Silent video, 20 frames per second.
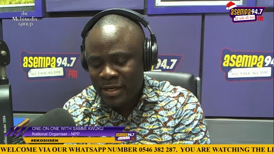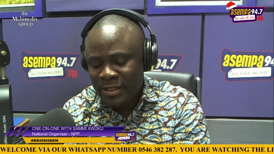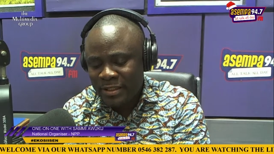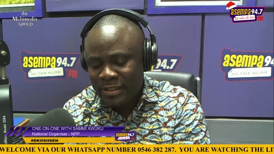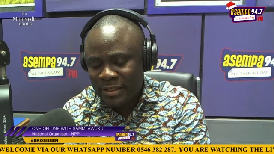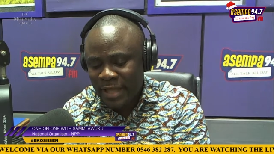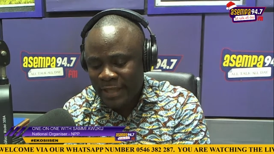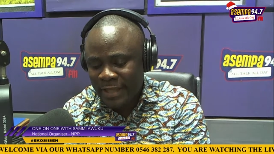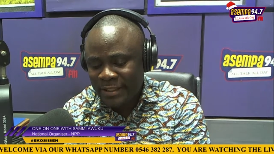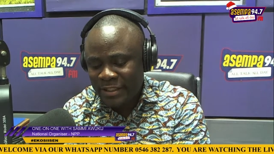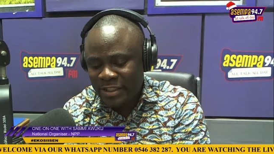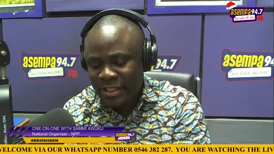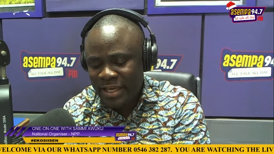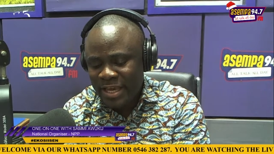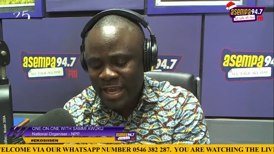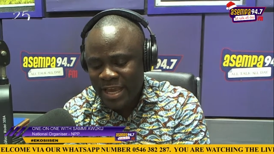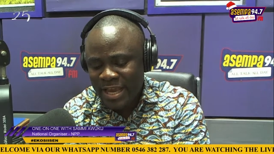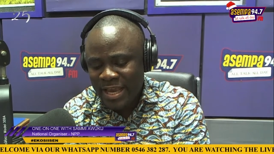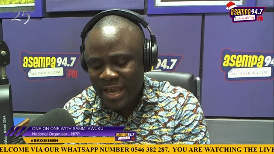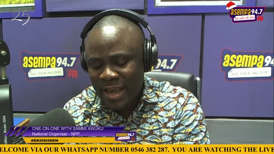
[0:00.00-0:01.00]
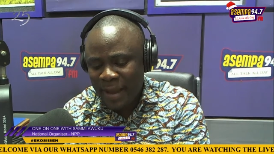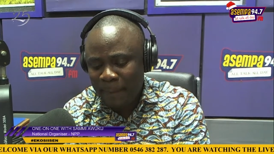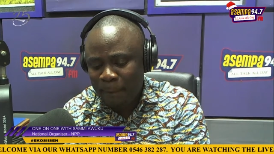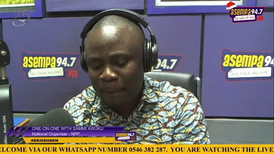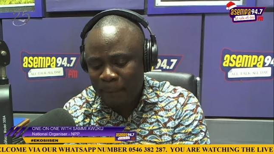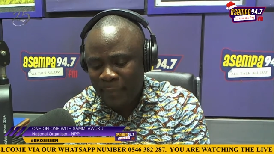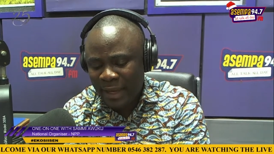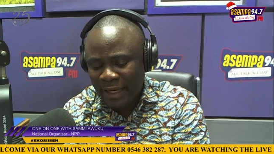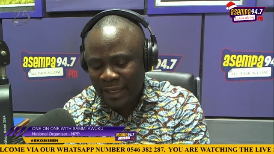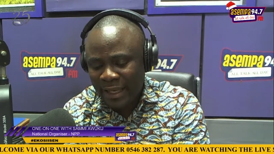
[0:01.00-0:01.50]
Techi
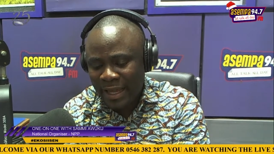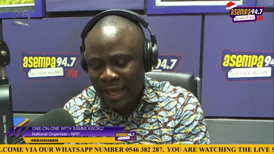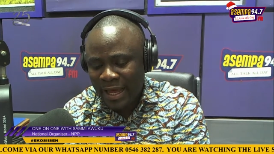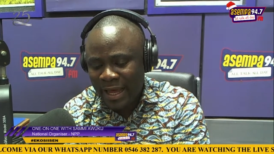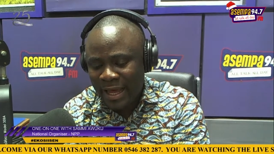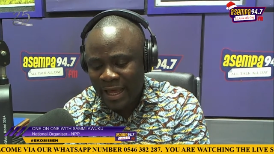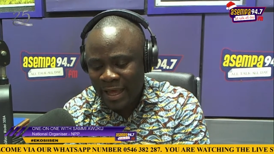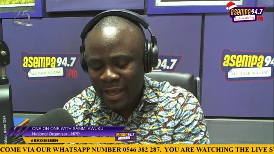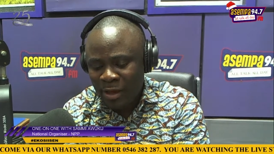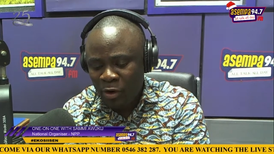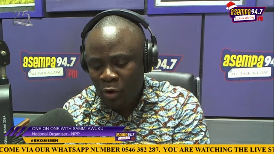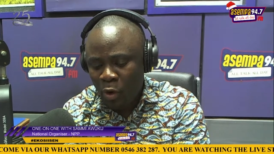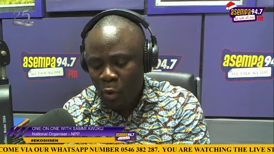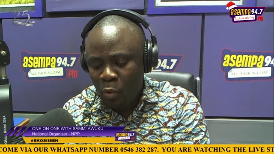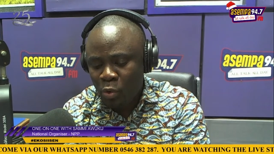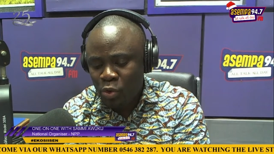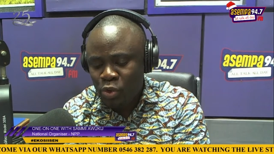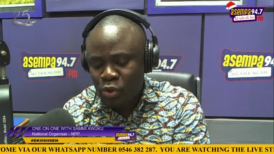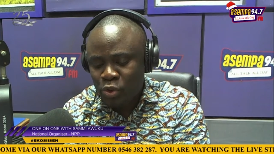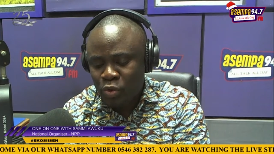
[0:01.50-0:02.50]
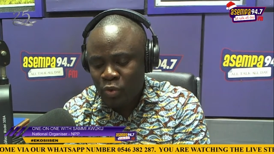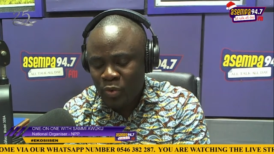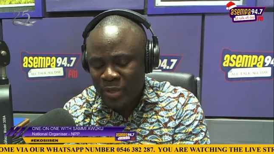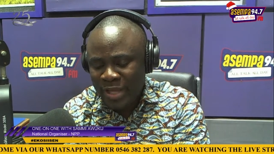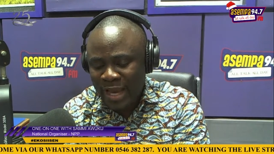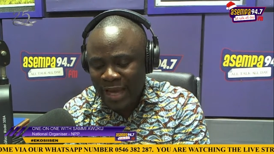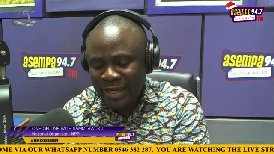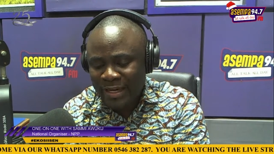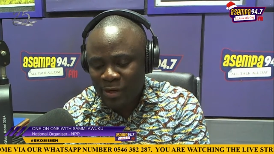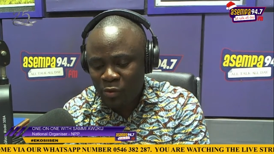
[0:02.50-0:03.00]
Mela
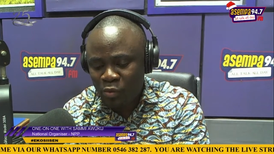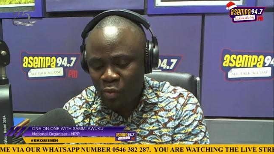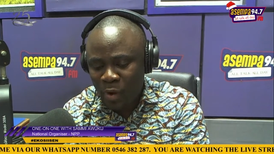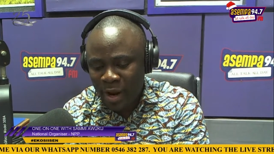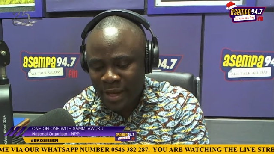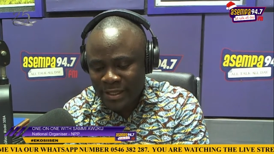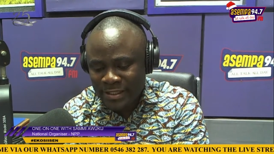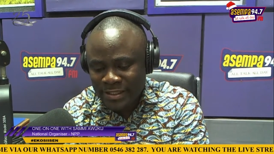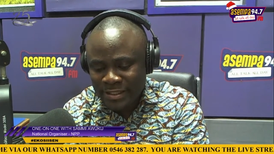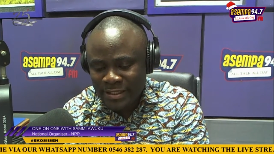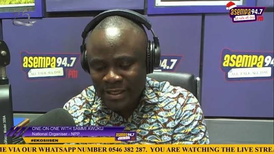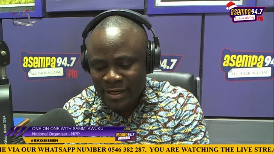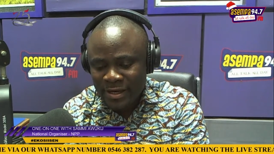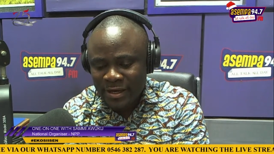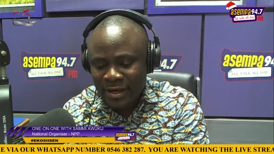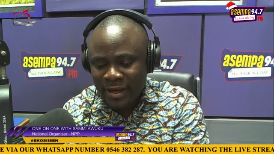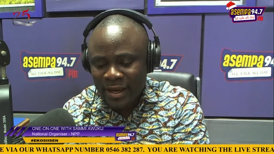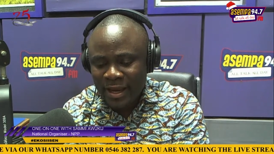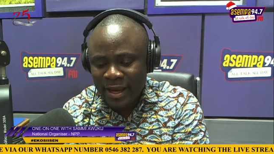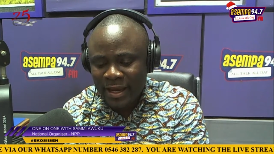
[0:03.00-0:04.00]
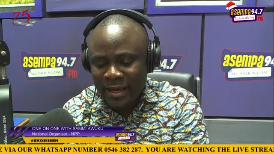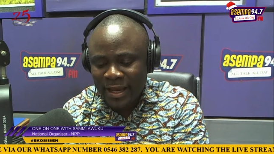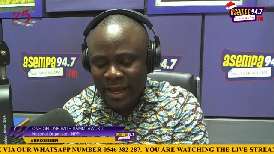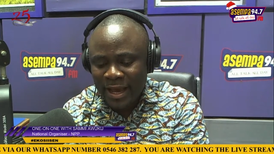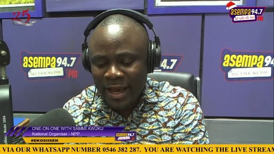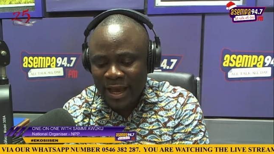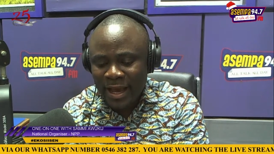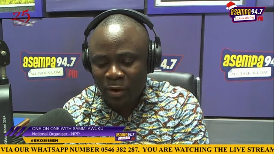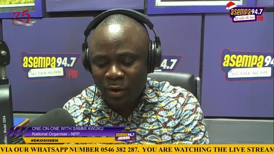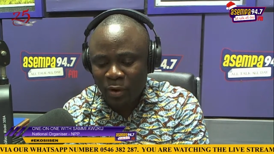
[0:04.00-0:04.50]
Sunyane West and
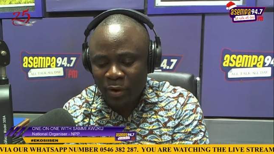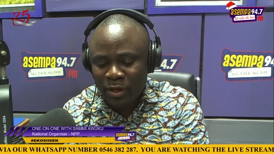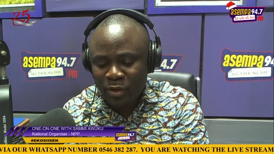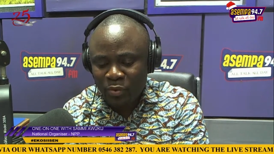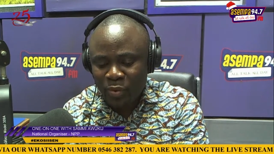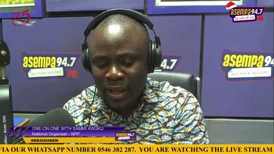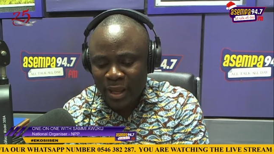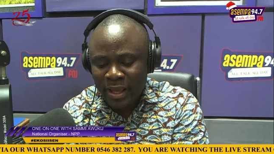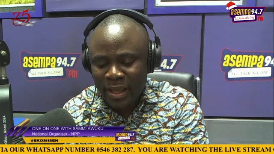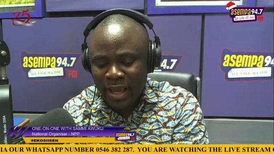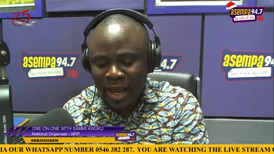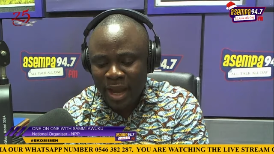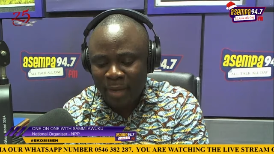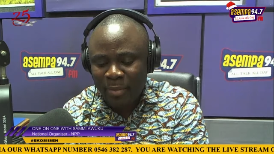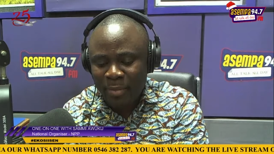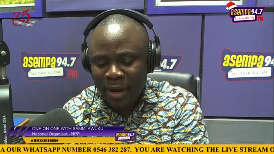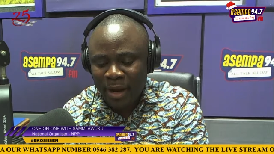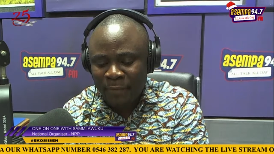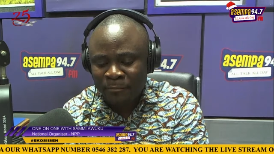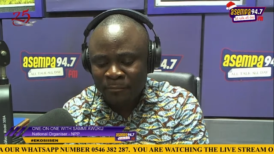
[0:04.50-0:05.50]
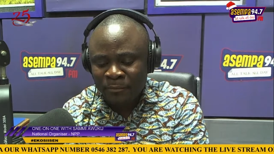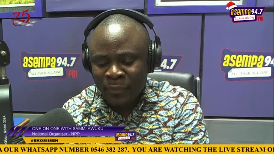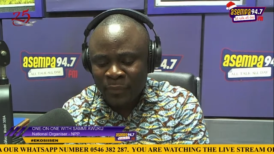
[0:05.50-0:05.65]
all the way Abba.